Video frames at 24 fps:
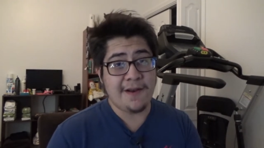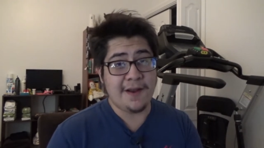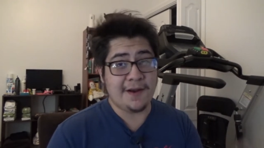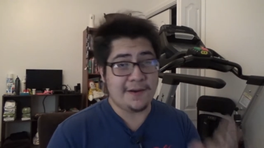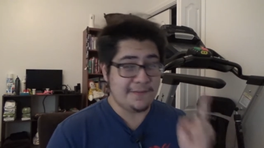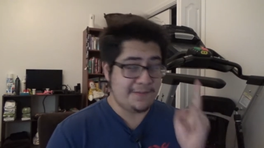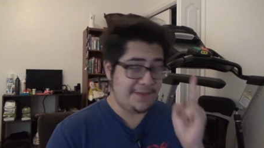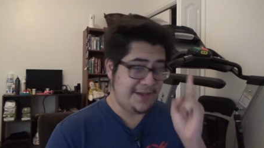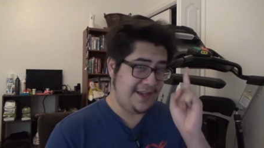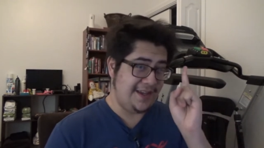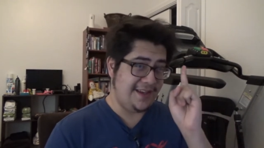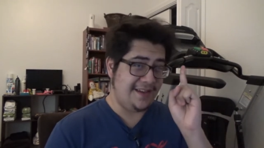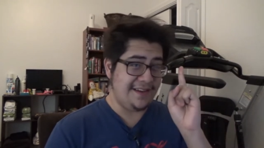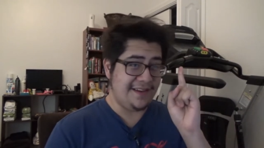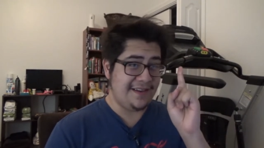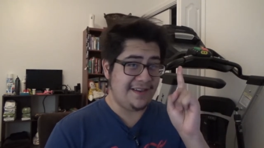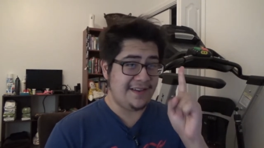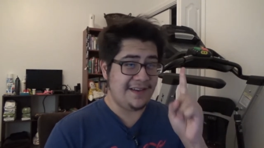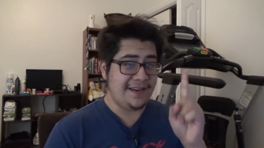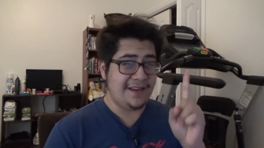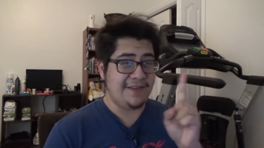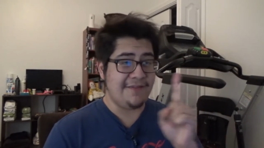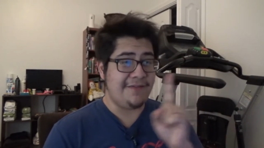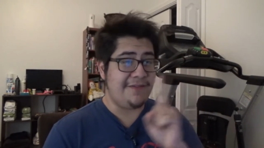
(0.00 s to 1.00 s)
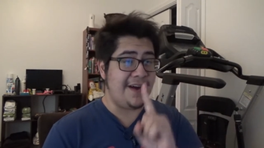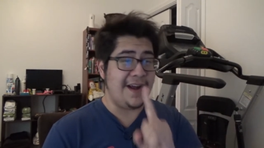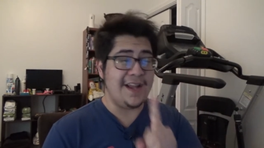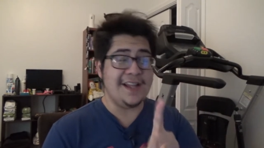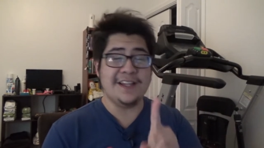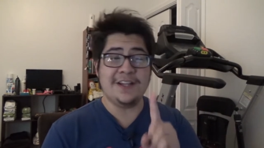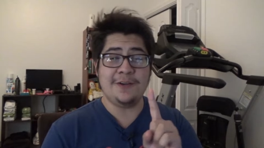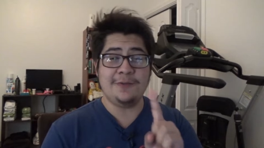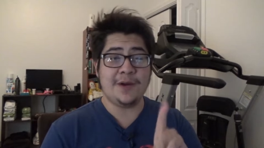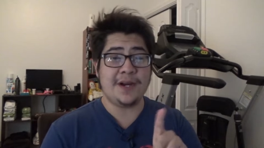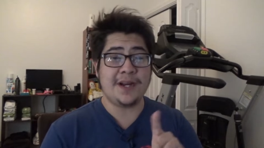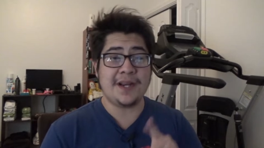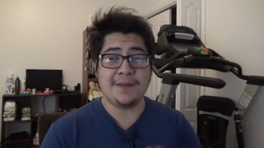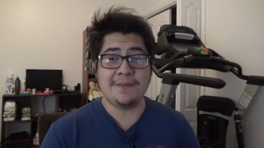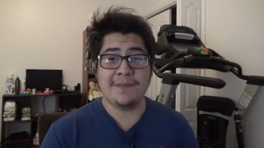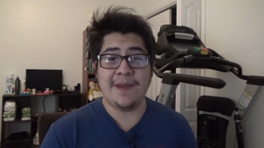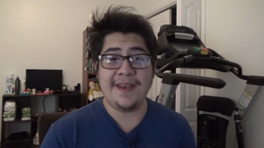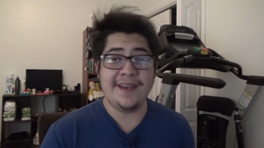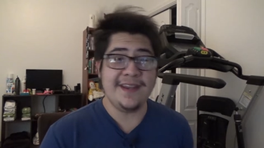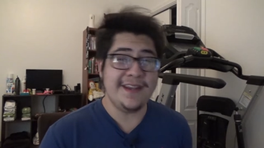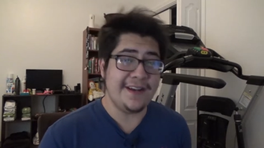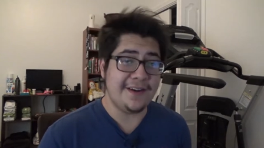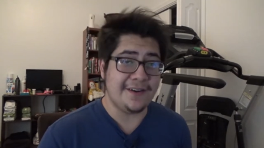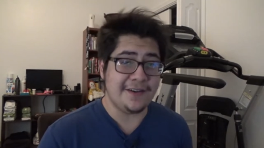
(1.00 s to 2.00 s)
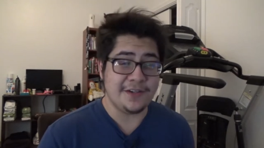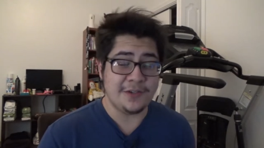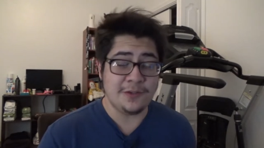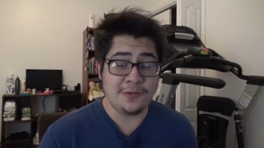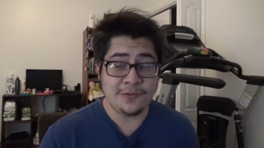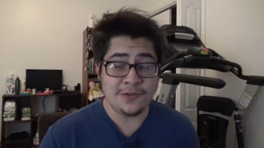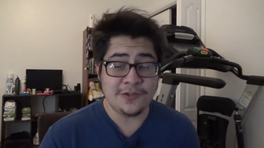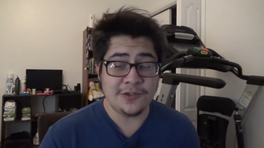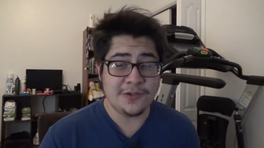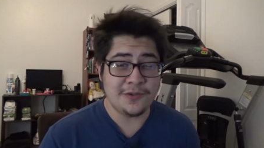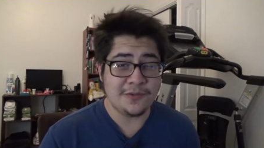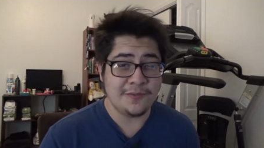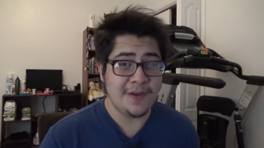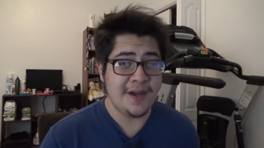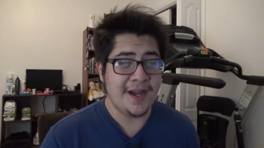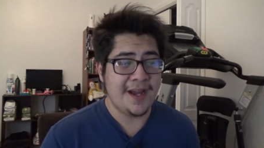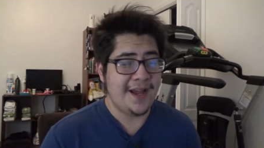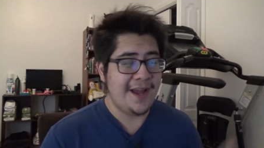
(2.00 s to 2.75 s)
I'll be finally recommended on YouTube,